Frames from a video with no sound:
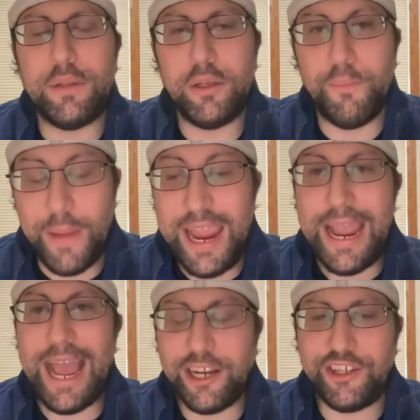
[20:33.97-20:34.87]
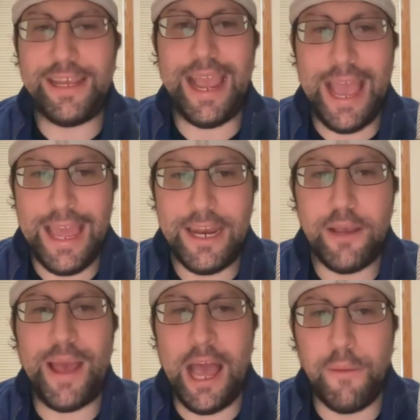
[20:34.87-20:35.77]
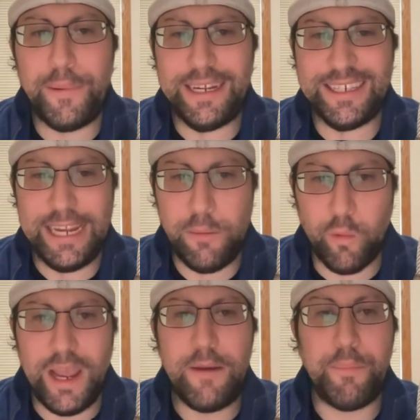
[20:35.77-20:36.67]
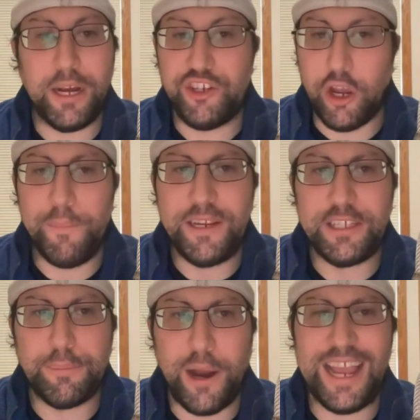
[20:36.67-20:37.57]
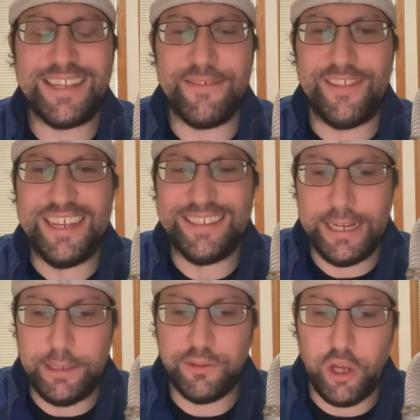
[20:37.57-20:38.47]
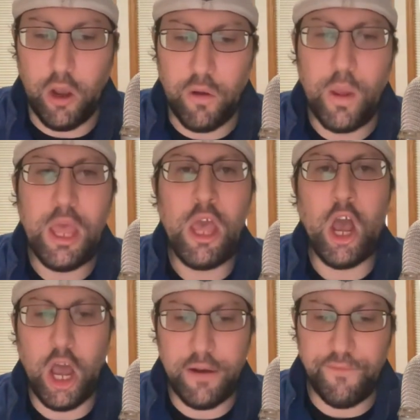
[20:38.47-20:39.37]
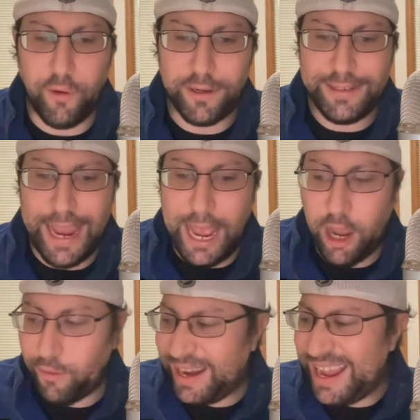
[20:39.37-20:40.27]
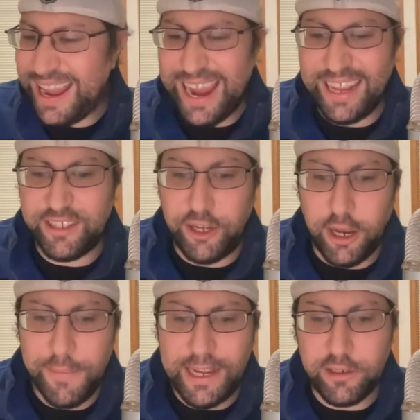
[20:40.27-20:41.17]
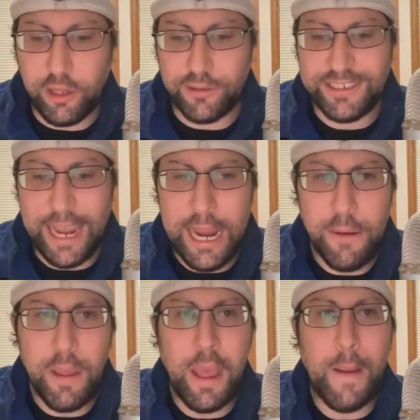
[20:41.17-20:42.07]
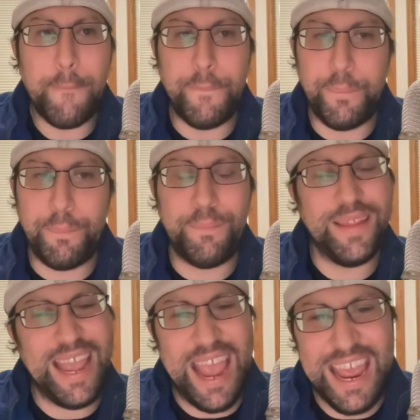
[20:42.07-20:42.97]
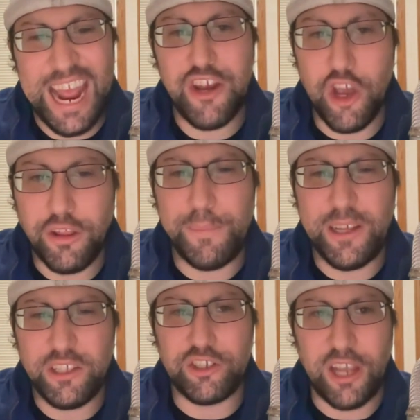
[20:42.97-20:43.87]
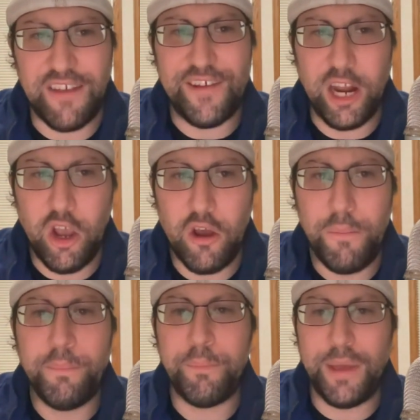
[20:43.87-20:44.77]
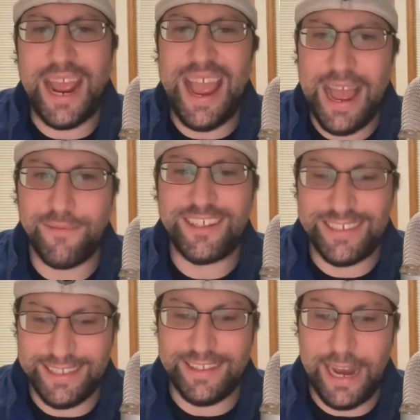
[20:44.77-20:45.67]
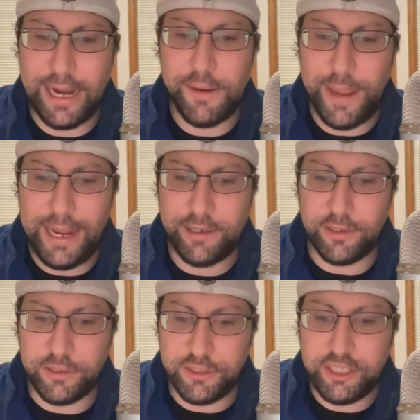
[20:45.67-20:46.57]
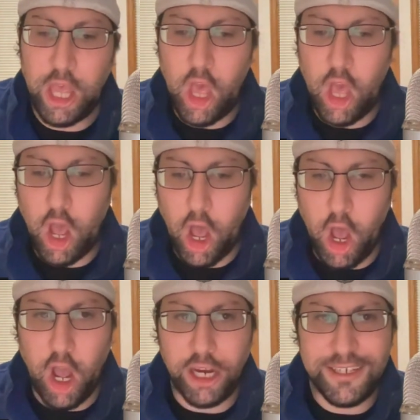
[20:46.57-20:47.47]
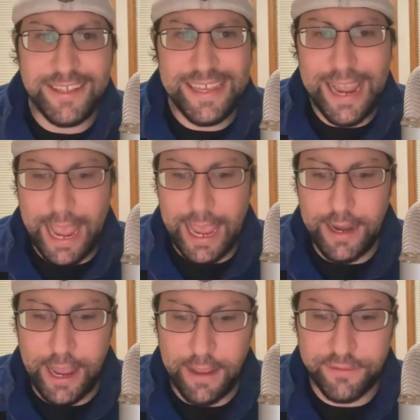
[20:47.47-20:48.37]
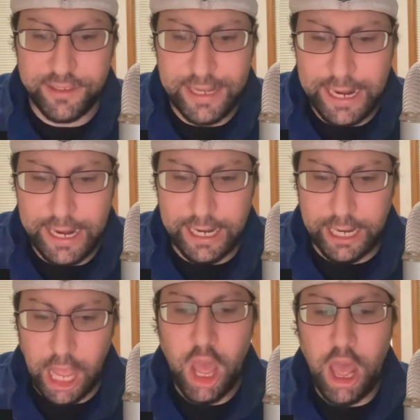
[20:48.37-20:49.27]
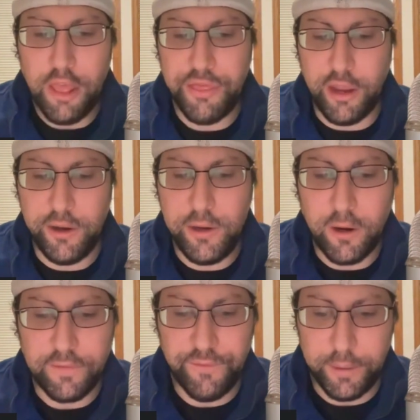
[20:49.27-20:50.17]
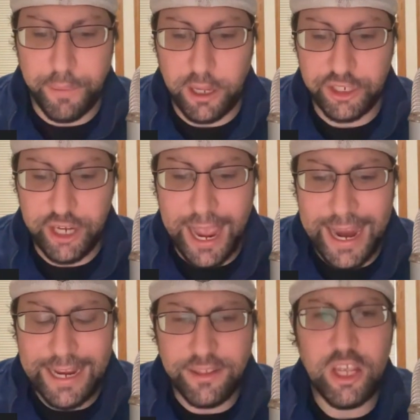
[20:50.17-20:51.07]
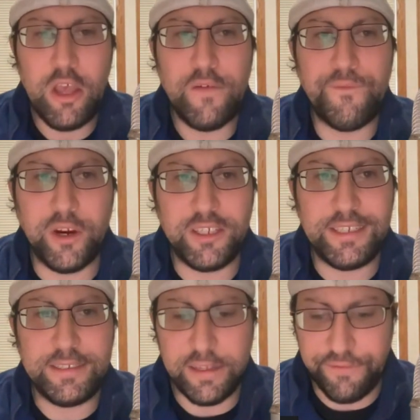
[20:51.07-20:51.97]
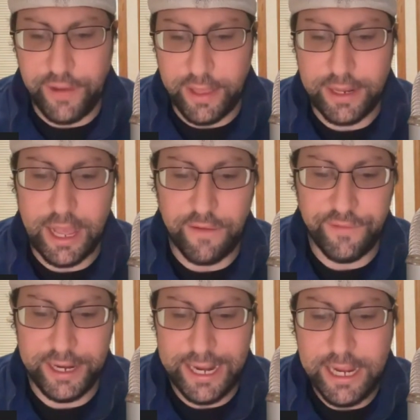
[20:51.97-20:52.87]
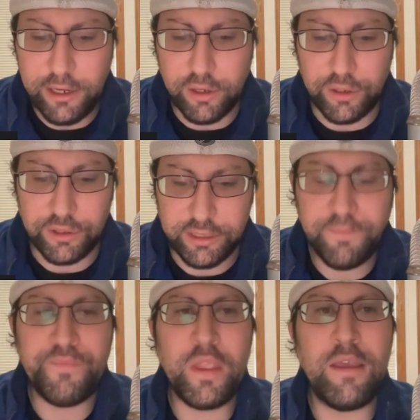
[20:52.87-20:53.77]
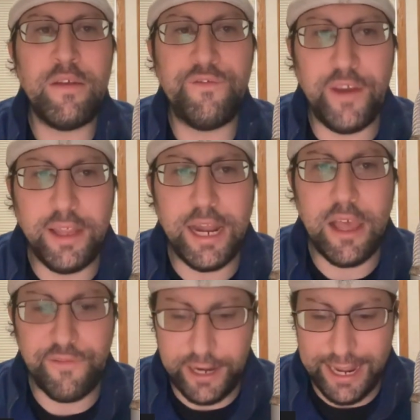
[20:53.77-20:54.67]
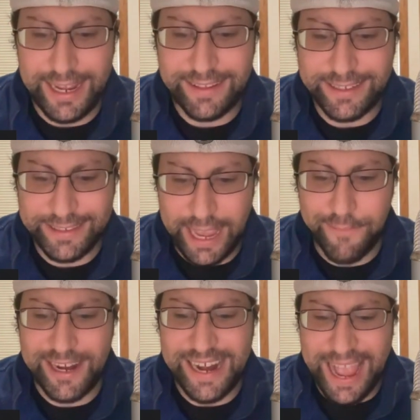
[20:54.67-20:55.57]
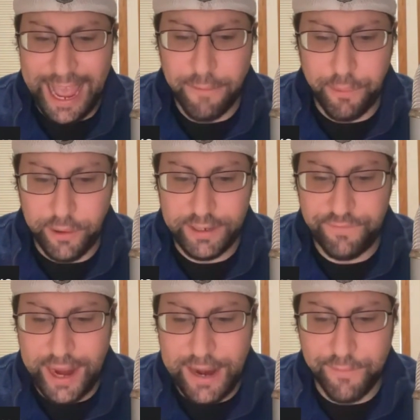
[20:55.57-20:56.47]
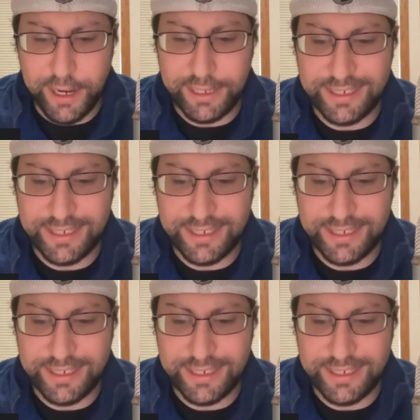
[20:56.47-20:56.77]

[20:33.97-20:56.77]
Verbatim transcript: may actually end up helping a team win, but don't be surprised if these teams go on fourth down. It's going to be a close game, and I know the Bills are tough at home, but I have the Cincinnati Bengals. On to the N F C, the New York Football Giants versus the Philadelphia Eagles. Philadelphia is a seven and a half point favorite.